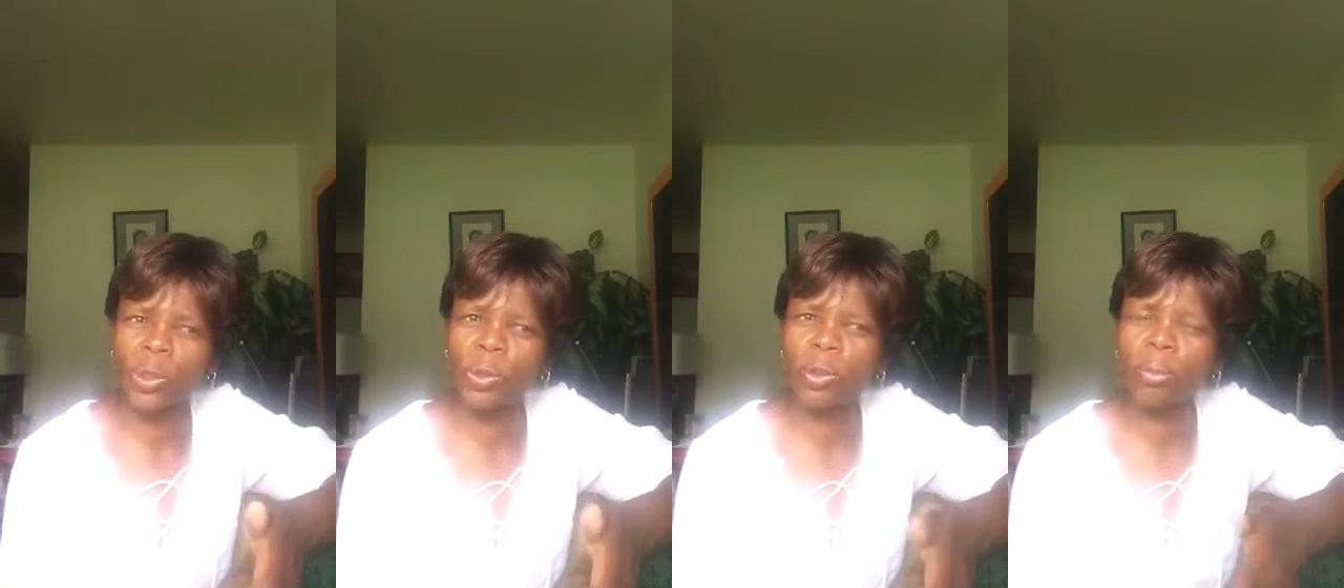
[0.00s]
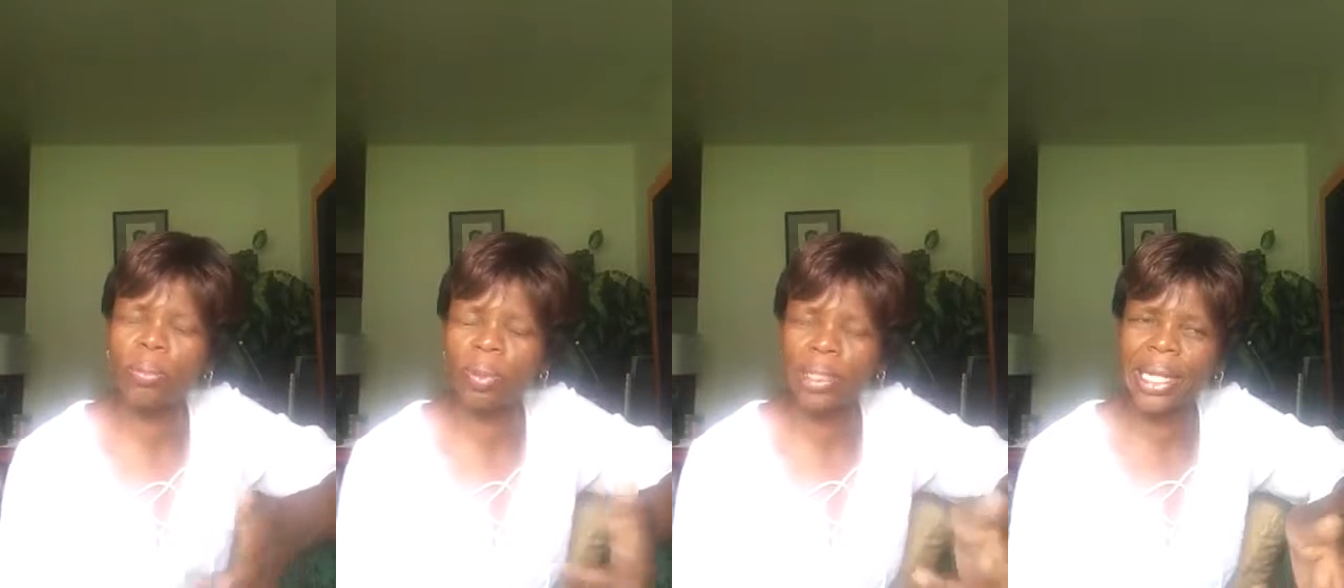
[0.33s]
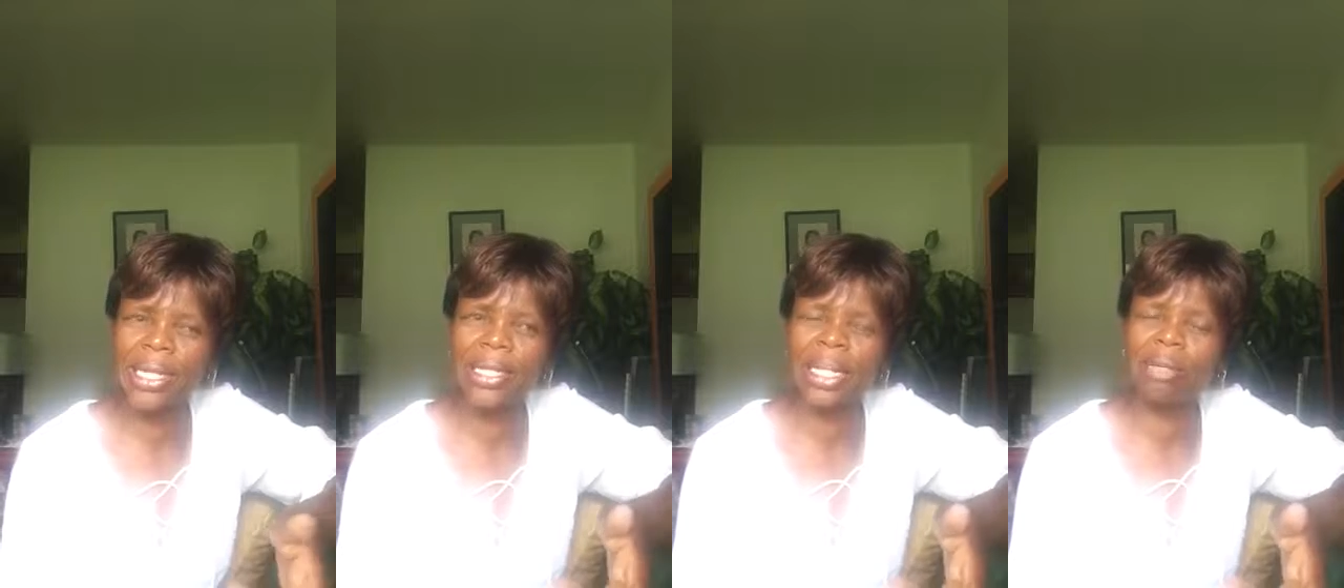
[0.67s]
school,
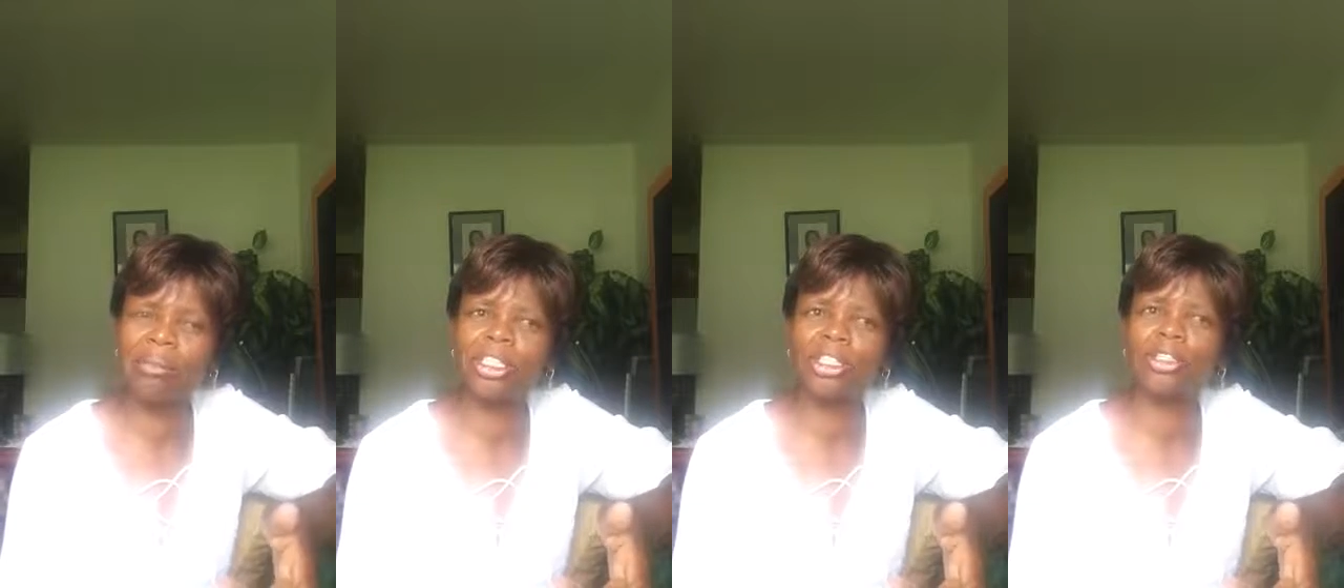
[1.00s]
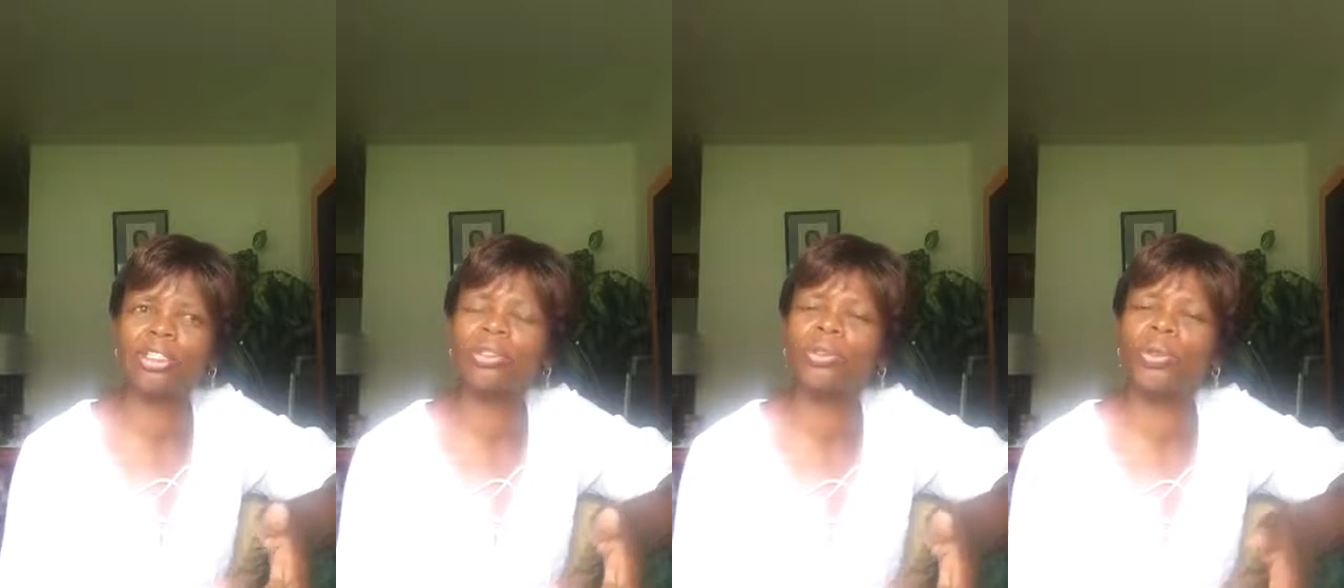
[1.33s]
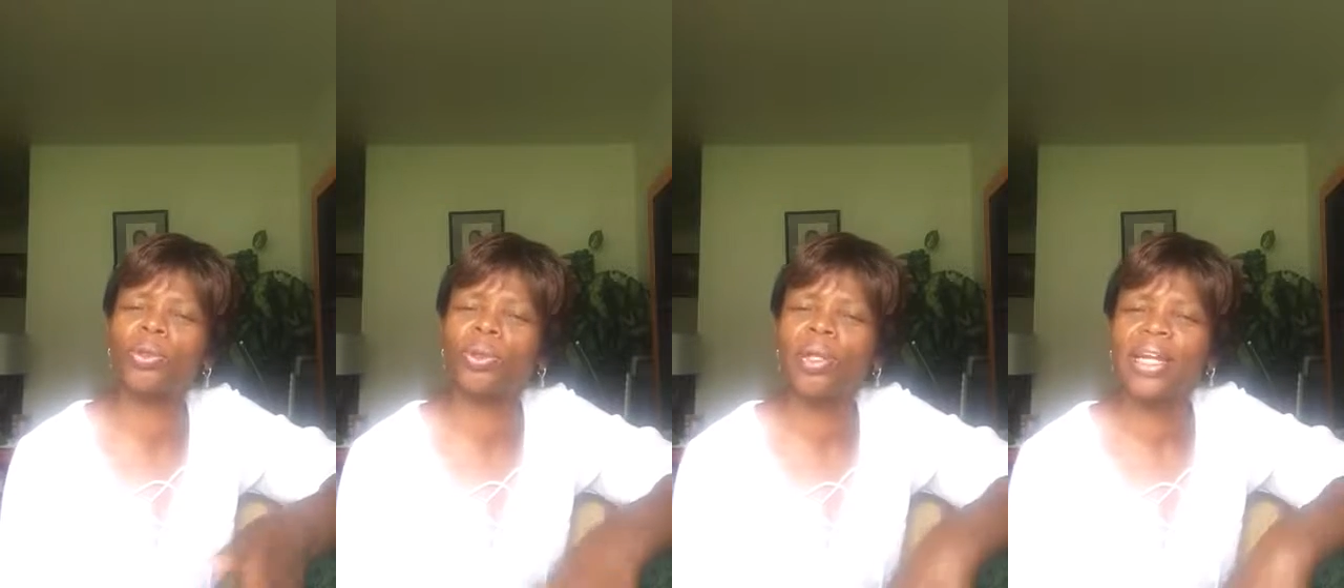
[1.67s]
late elementary
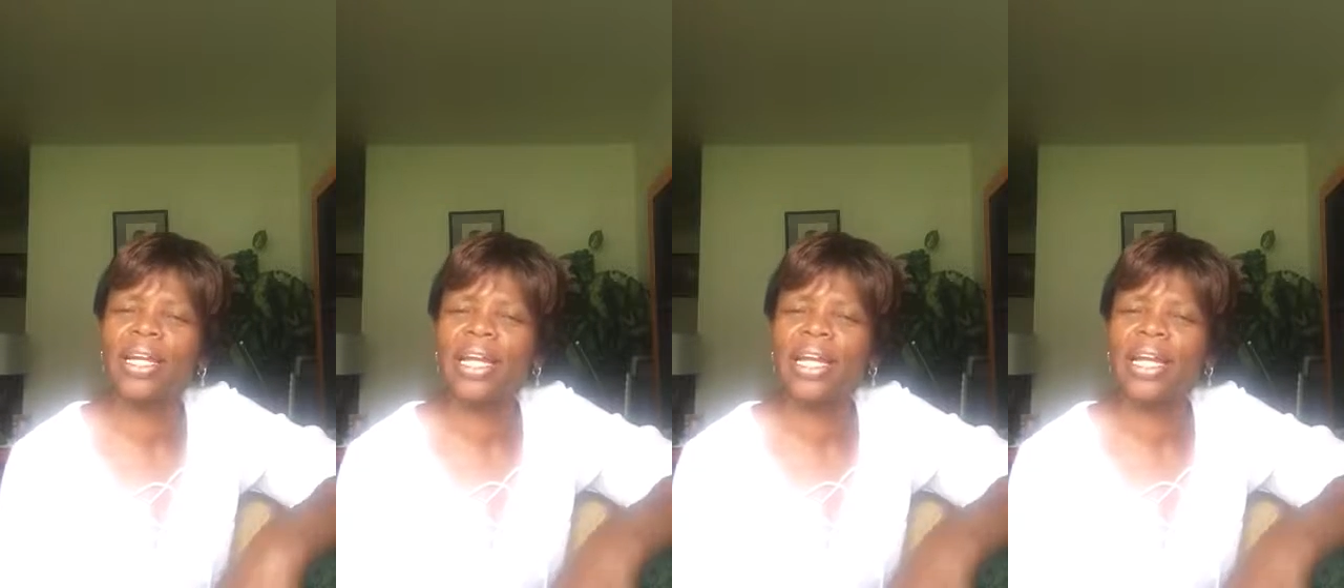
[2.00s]
school,